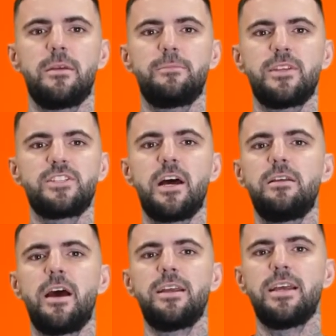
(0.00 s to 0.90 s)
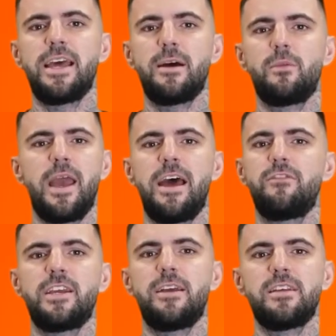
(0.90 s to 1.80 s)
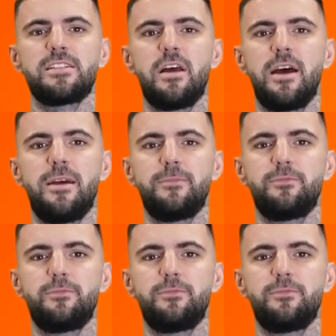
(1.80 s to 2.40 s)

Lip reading: but it's unlikely it will ever get this high.